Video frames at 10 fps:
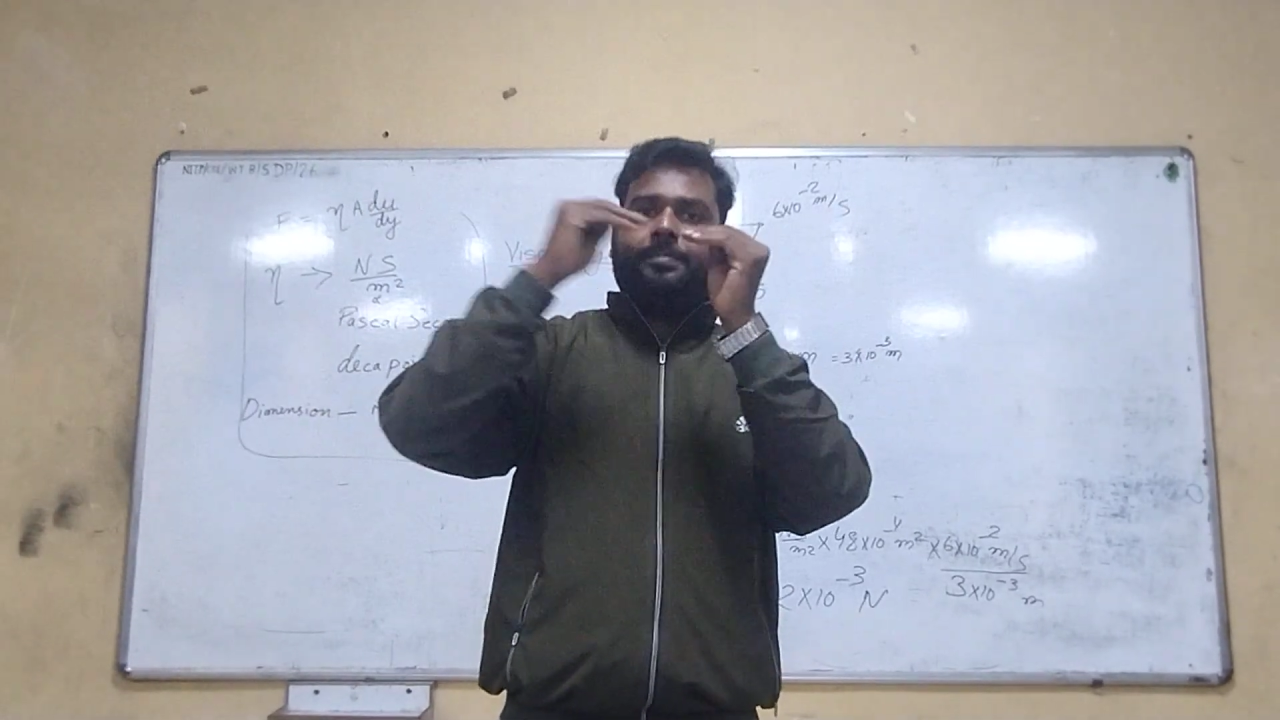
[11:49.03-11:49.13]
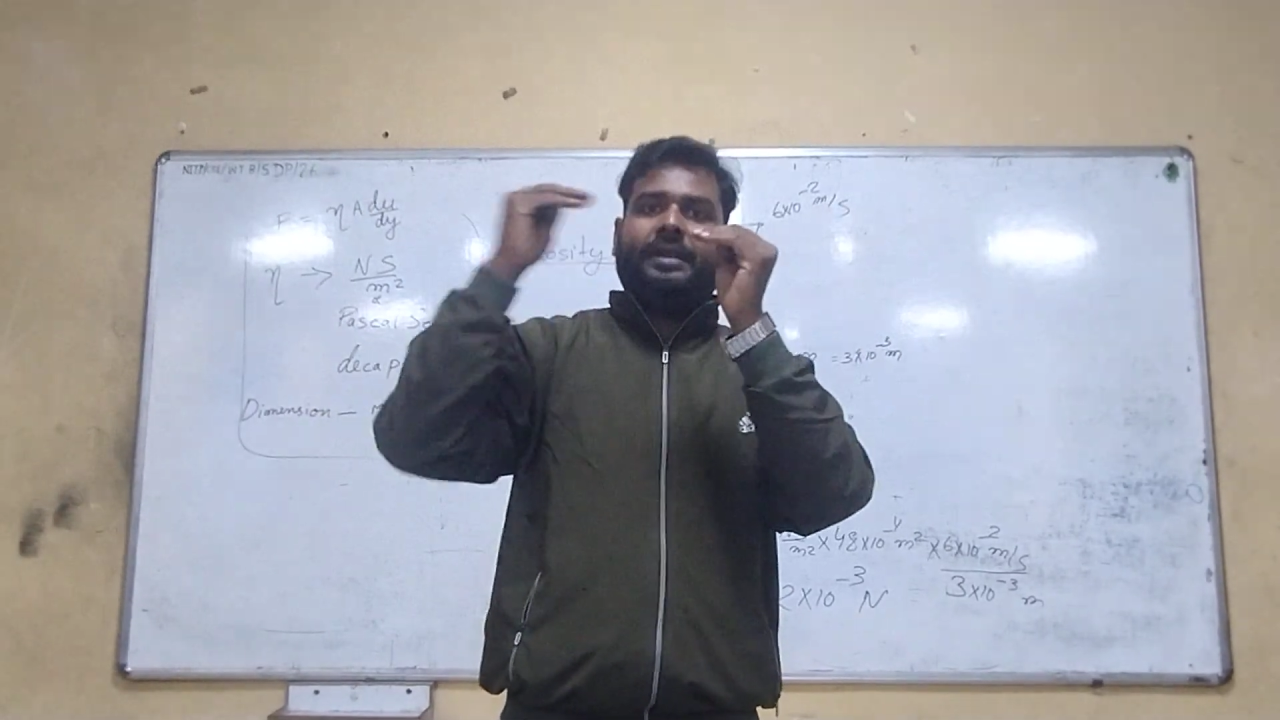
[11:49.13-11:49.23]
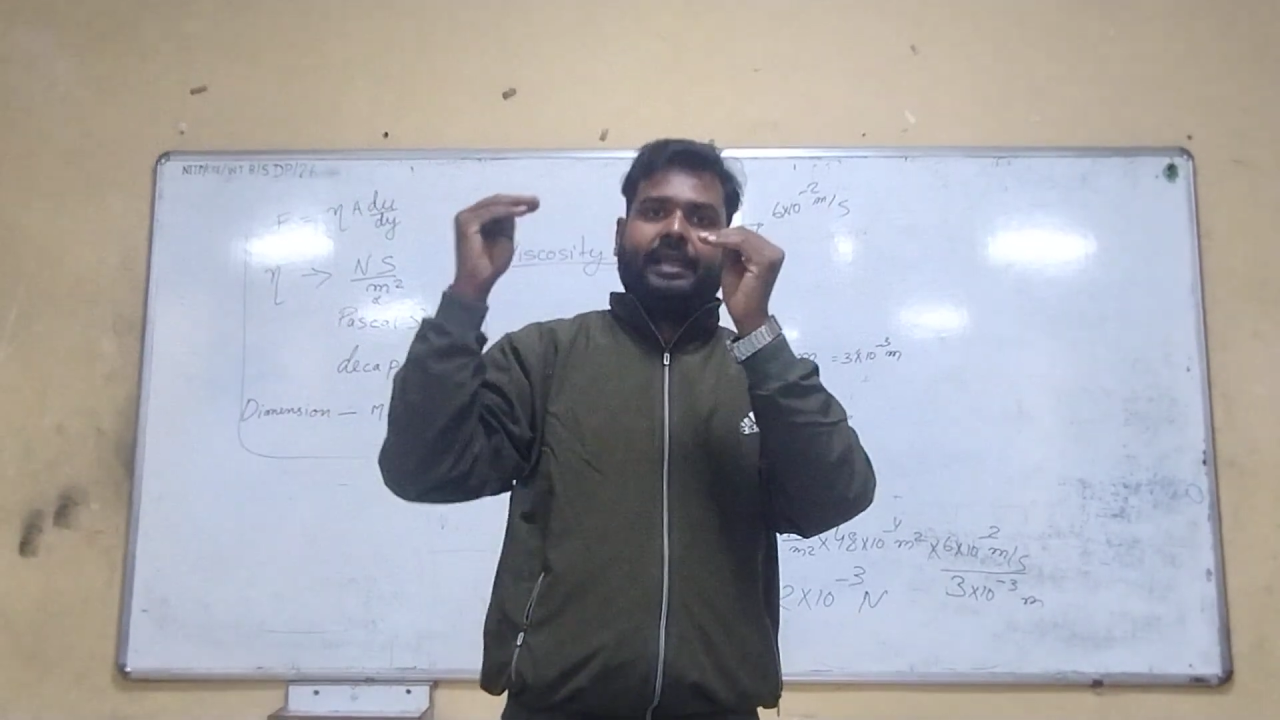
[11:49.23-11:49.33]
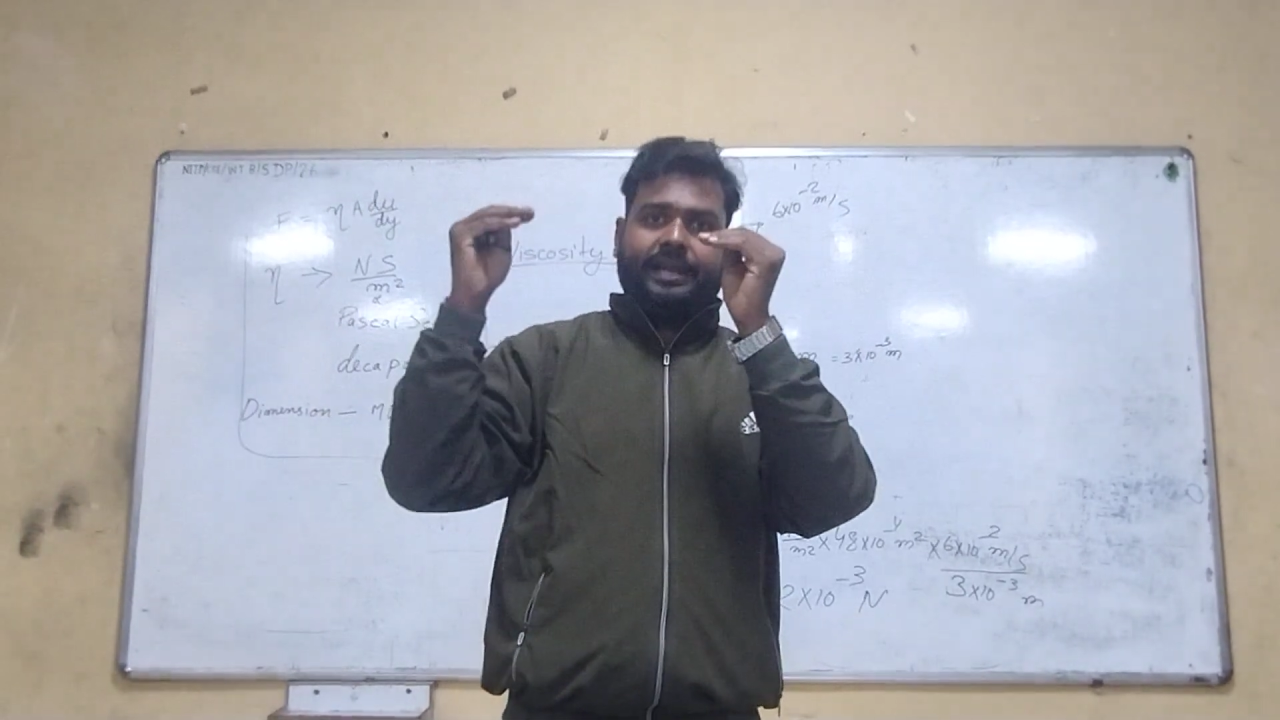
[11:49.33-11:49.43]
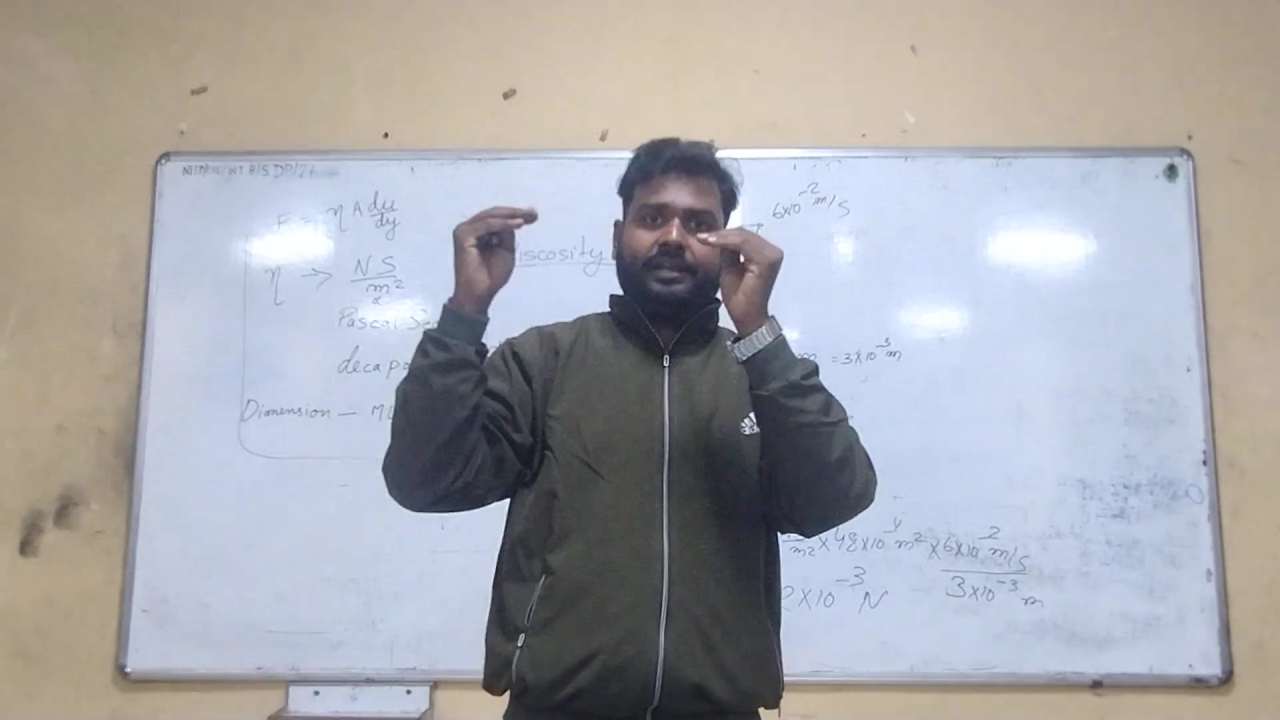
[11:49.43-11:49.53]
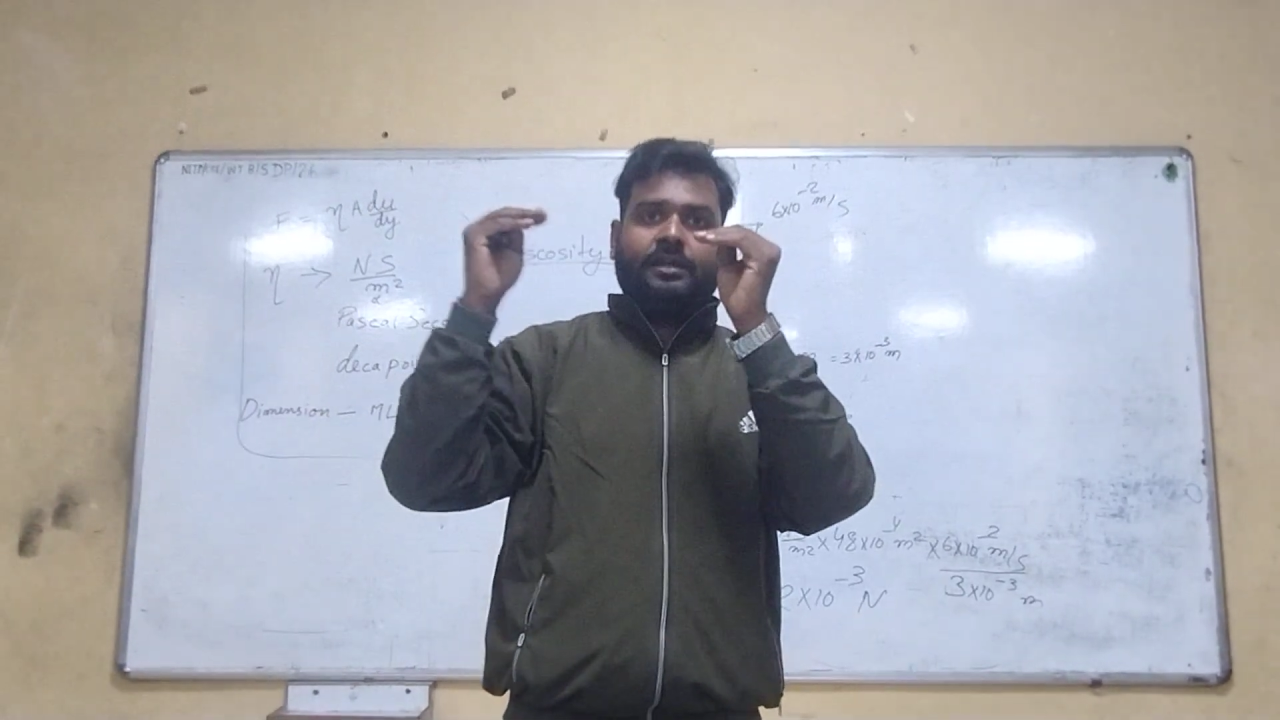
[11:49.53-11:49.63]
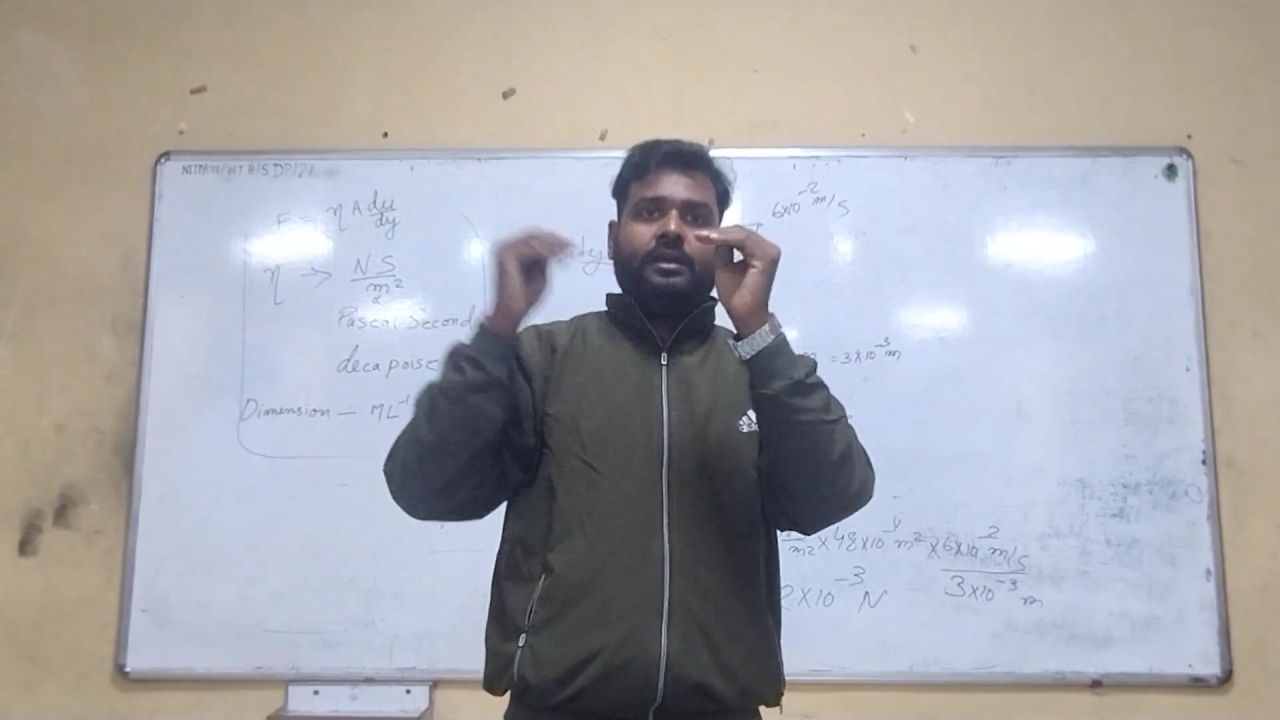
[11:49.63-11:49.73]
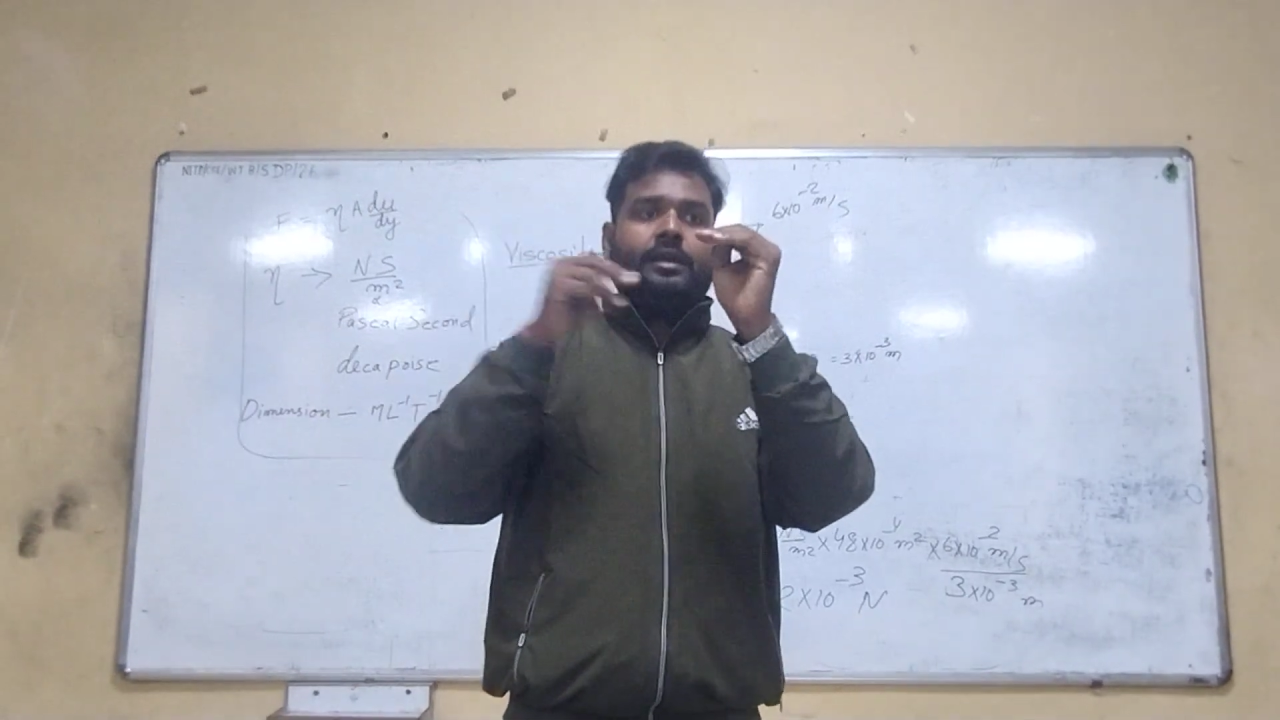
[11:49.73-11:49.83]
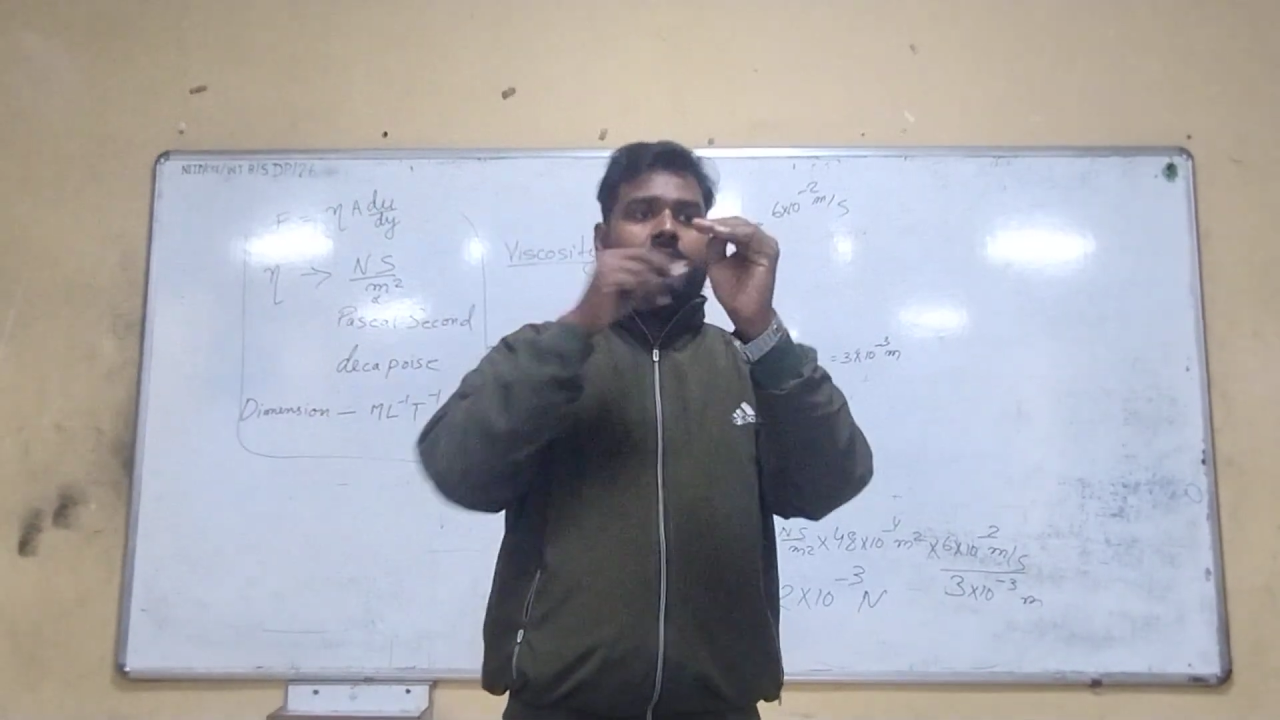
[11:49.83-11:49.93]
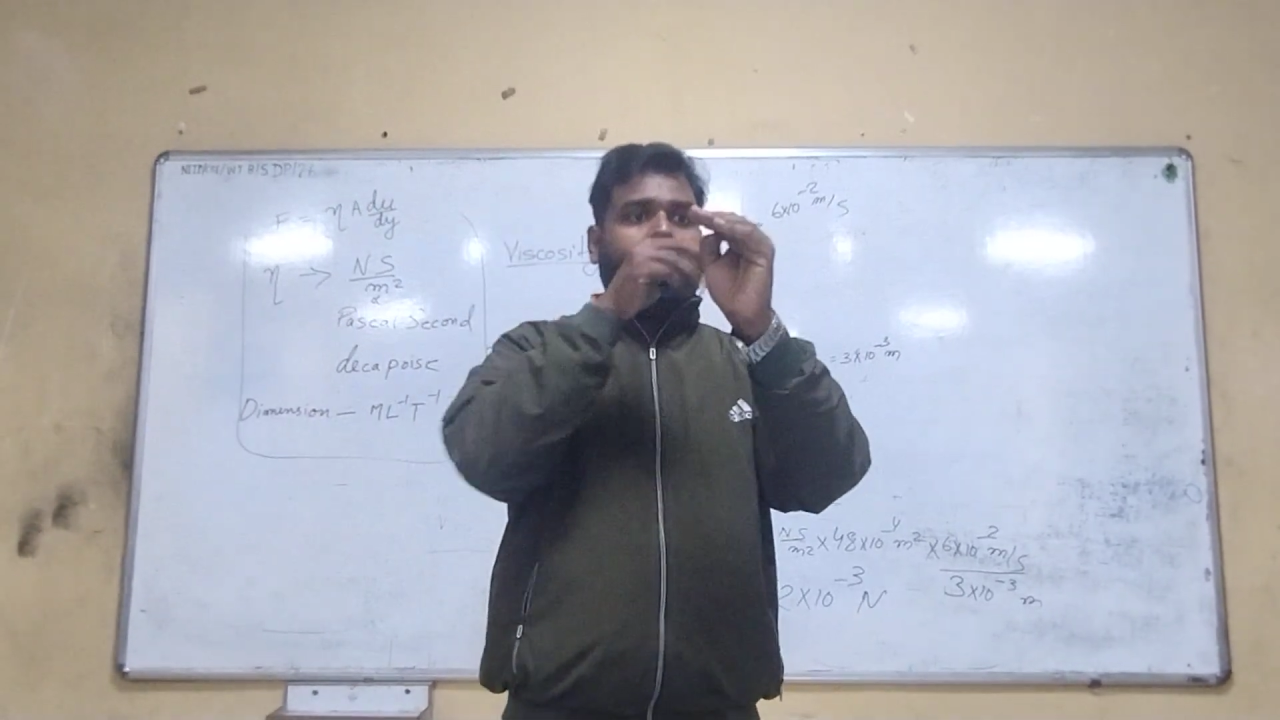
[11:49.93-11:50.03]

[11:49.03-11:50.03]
plate,